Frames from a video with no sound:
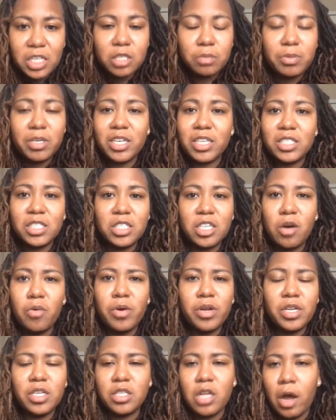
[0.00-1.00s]
because someone
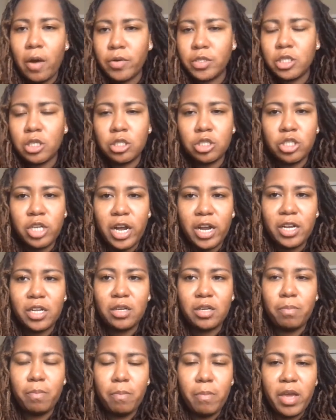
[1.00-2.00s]
is always going to try
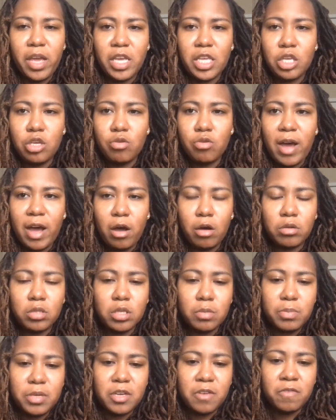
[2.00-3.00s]
to make you out to
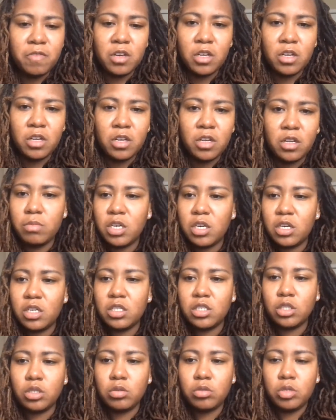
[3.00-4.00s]
be a villain
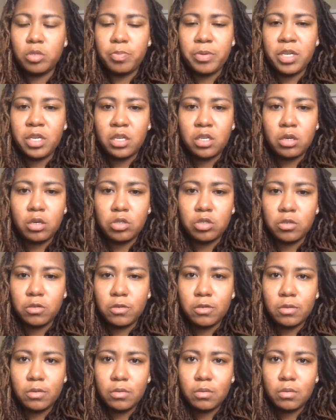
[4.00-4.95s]
because you speaking your truth.